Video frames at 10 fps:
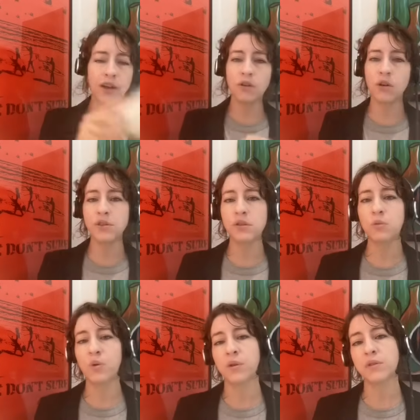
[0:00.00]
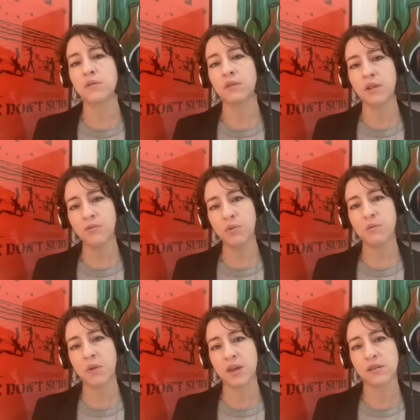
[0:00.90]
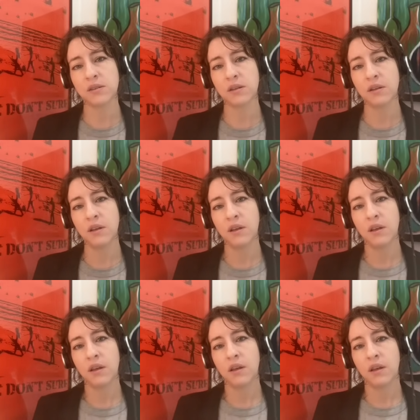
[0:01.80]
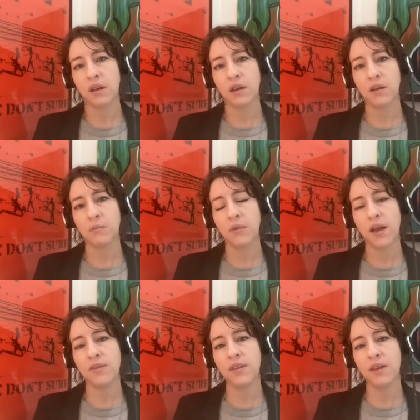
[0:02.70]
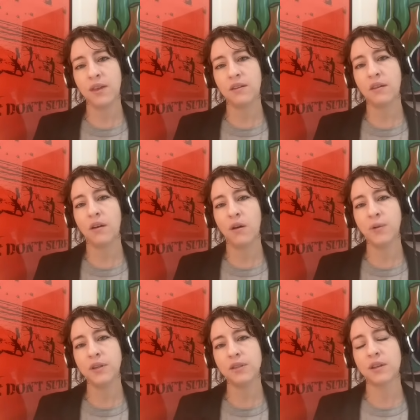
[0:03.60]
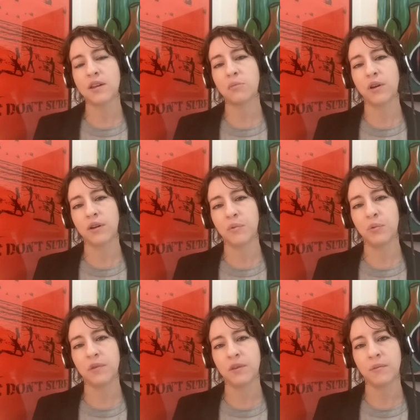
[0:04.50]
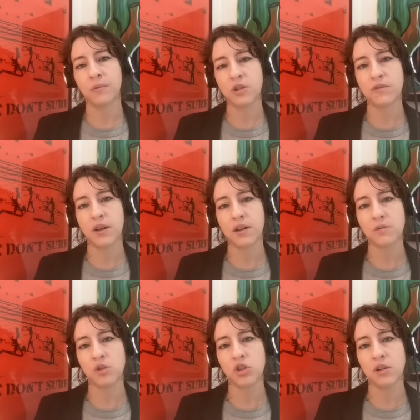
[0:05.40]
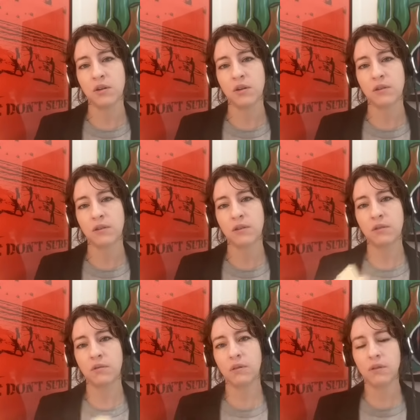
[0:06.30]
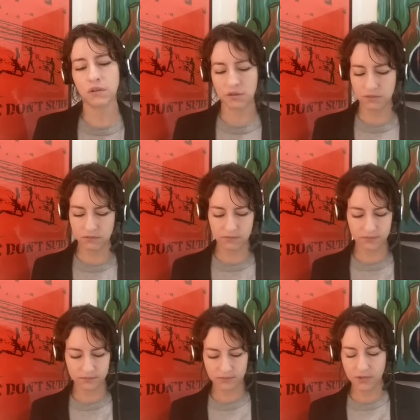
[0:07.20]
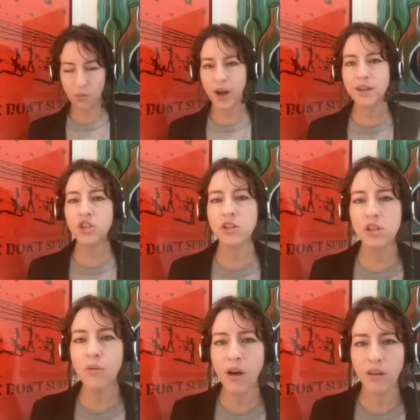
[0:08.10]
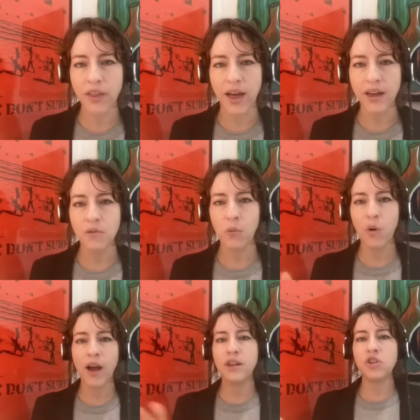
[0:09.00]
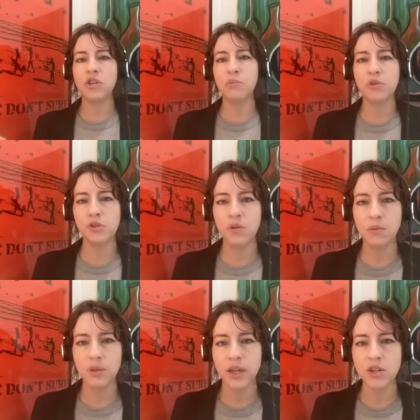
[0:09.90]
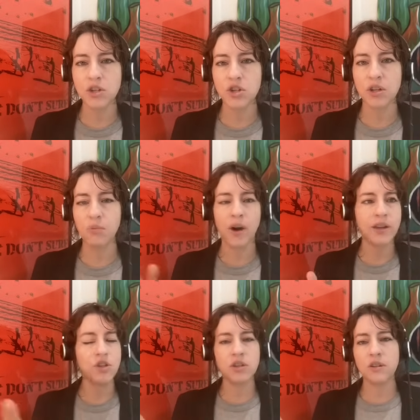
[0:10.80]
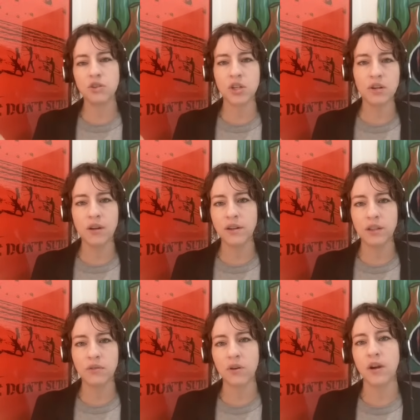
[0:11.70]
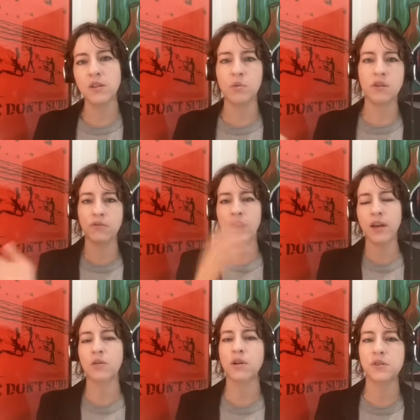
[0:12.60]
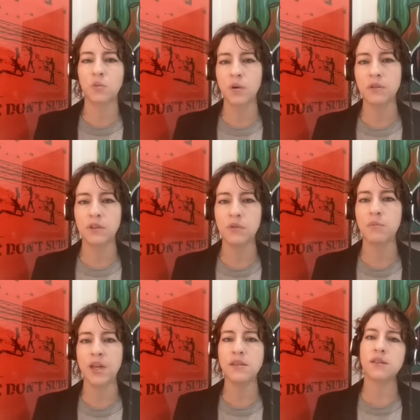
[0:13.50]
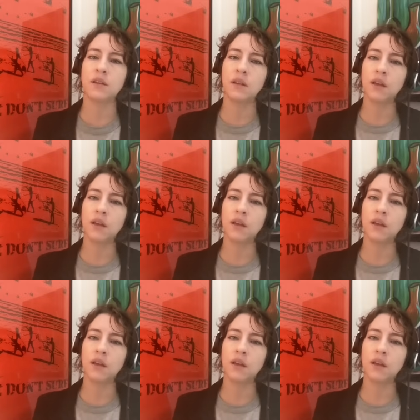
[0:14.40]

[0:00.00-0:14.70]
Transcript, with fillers: across the world to live with manson um, and then only decided to break up with him when she found out he was cheating on her why did she do all that why did she pursue a relationship why did she cheat on and leave her husband and fly across the world to live with manson